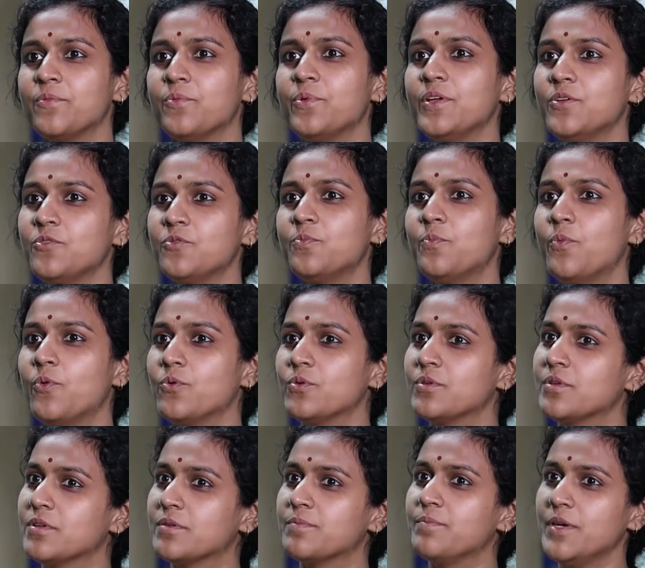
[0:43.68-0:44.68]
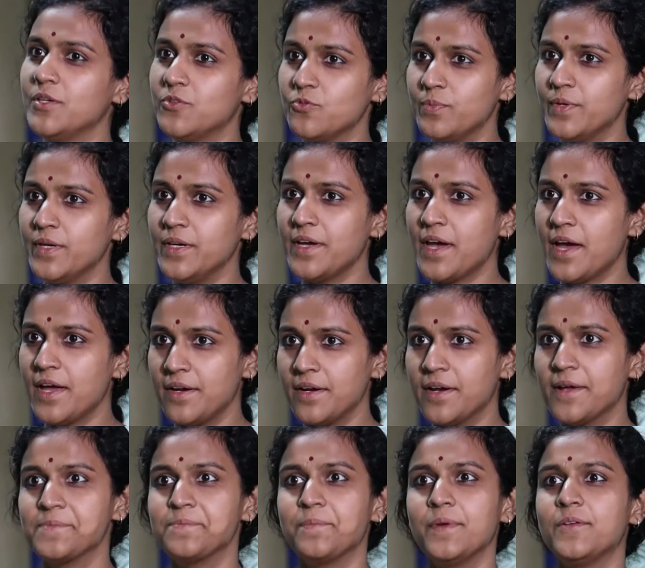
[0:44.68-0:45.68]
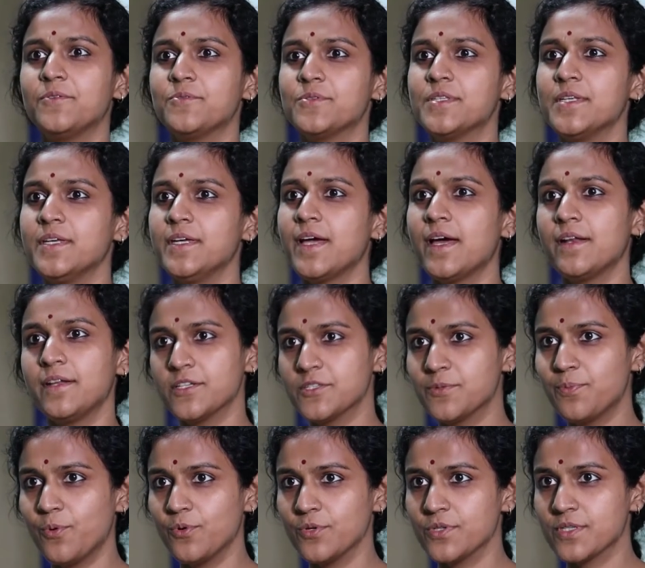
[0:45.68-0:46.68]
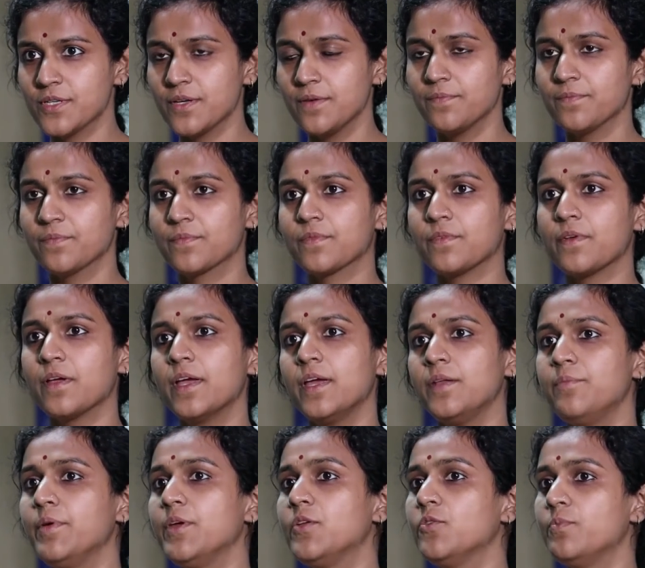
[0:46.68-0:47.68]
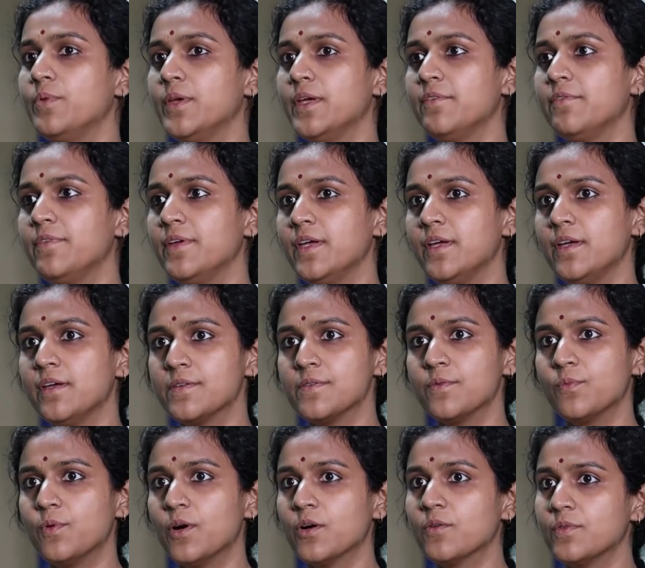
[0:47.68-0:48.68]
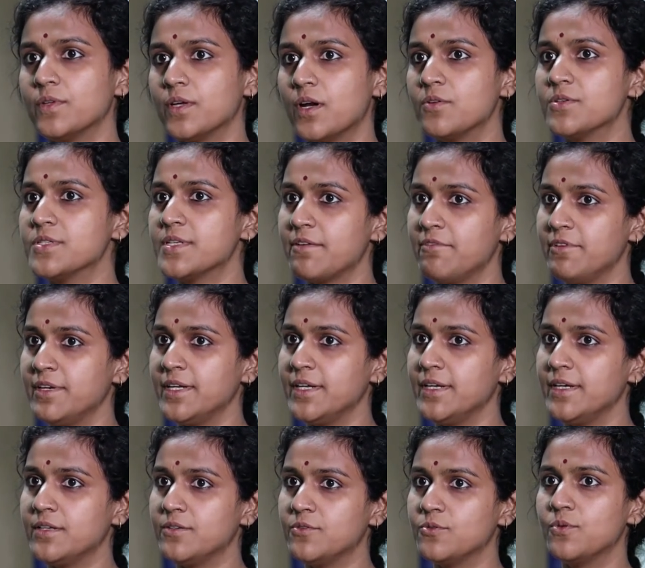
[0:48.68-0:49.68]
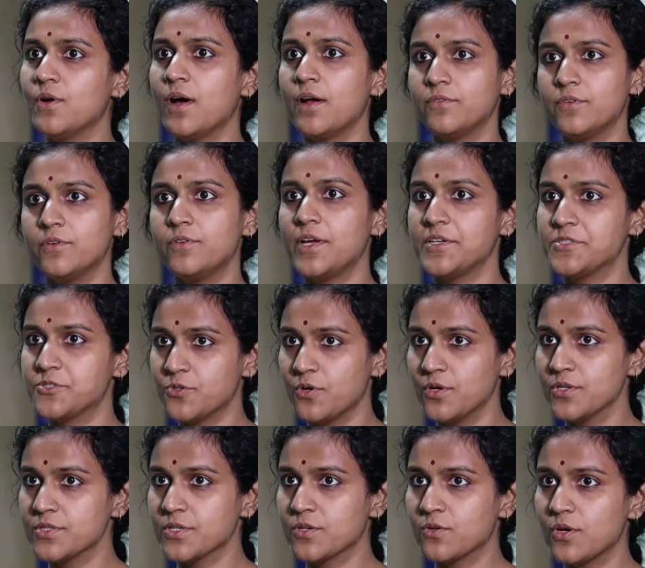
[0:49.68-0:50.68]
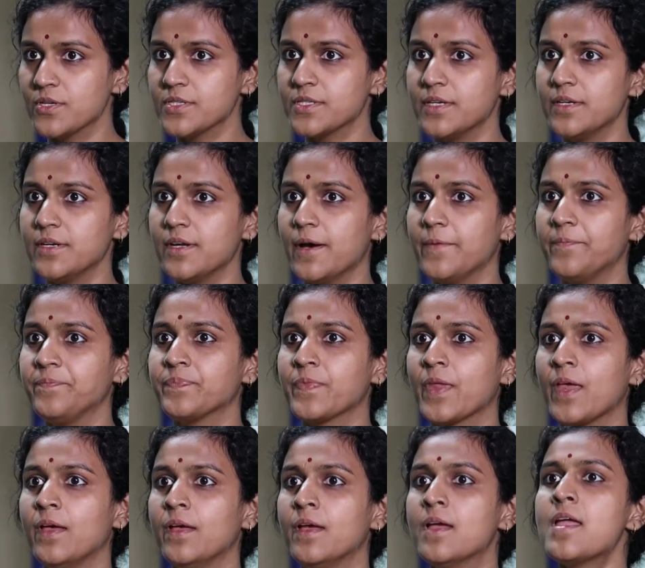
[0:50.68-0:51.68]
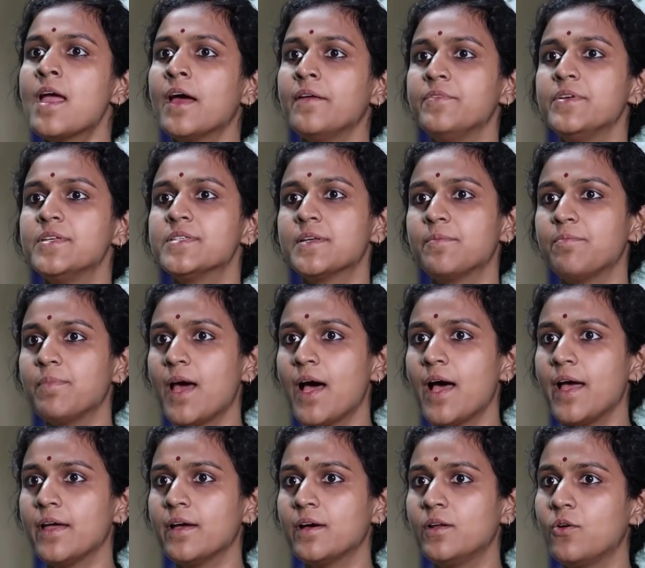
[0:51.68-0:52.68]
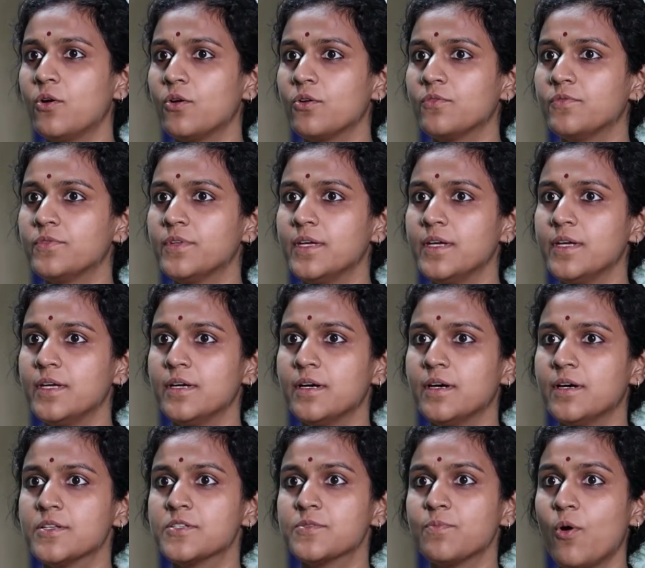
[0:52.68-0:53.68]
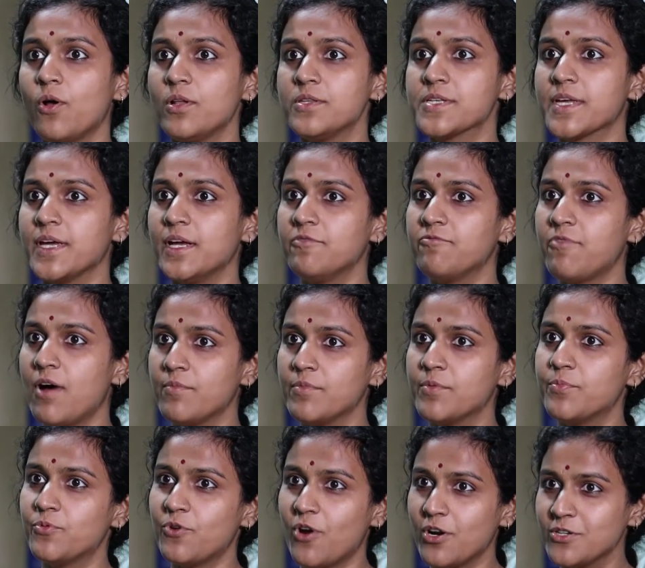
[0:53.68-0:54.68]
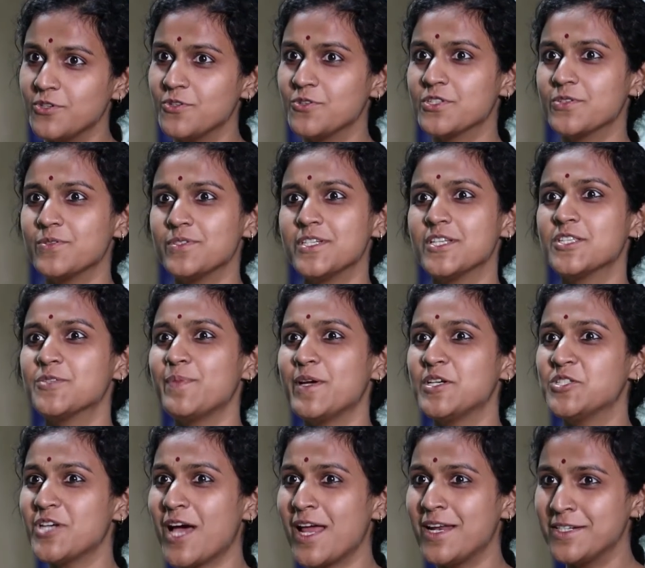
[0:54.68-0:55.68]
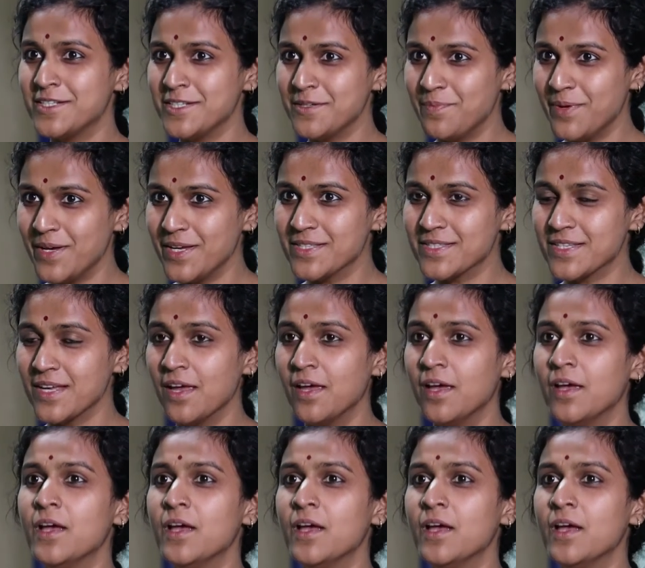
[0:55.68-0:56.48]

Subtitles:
We do both B2B and B2C and exports. In B2B, we work with around 70 to 100 restaurants across India, and we supply a lot of the small-scale farmer produce, which is specialty-based.